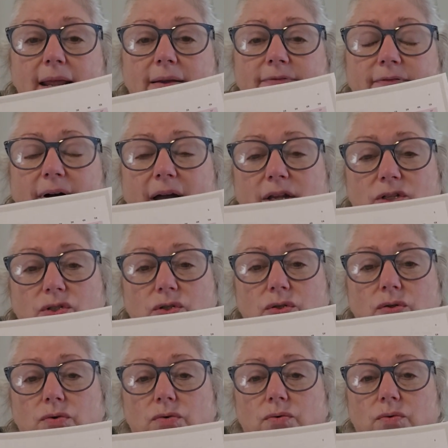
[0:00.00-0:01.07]
if I
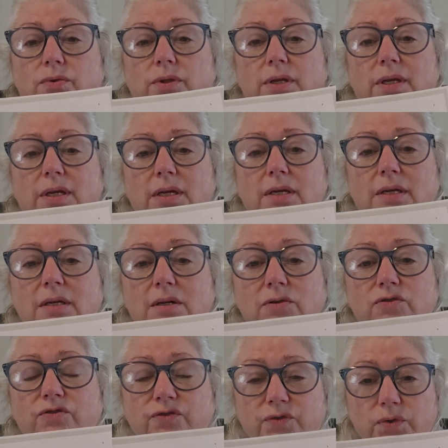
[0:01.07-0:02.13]
do the
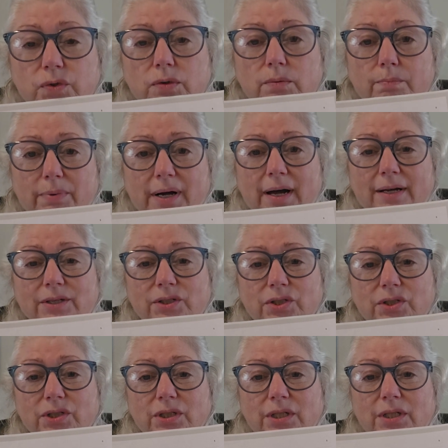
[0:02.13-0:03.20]
full
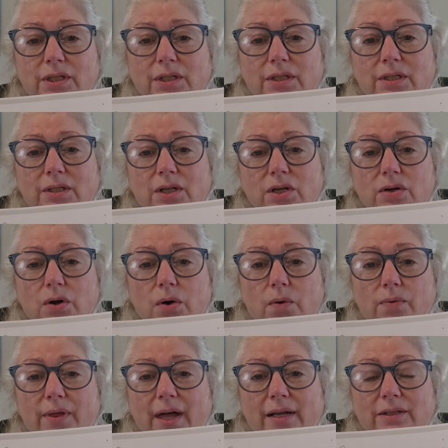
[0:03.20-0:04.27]
bust,
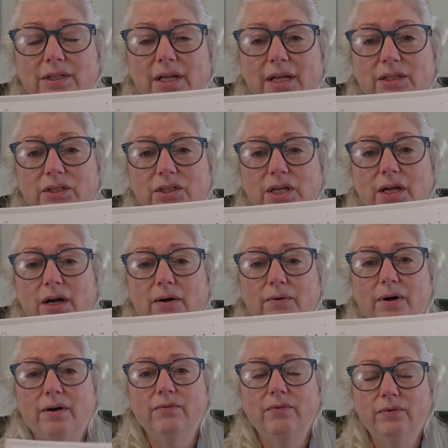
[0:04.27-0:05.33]
that takes care
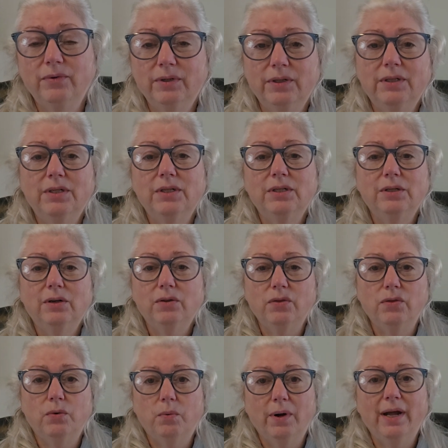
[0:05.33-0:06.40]
of
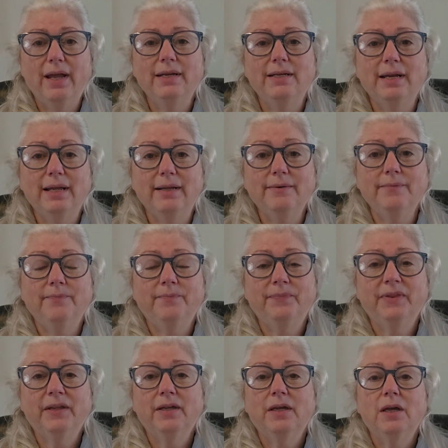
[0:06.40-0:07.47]
the widening.
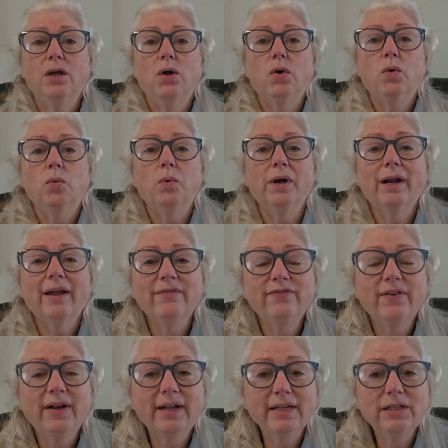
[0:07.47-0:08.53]
What I
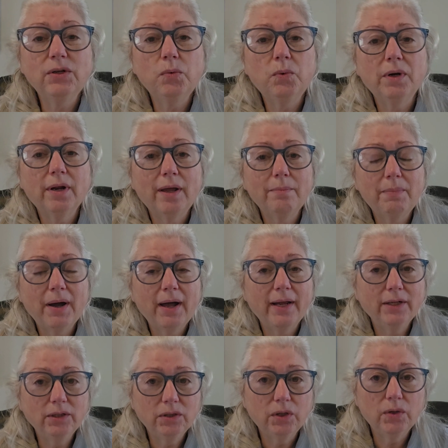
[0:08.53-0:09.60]
find when I buy
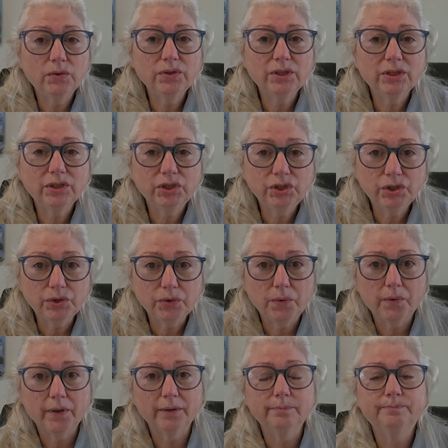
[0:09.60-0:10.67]
clothes at the
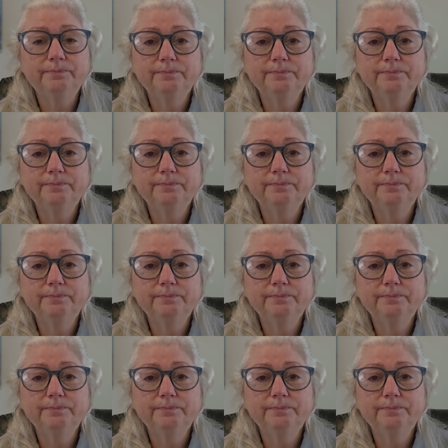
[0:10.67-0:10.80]
store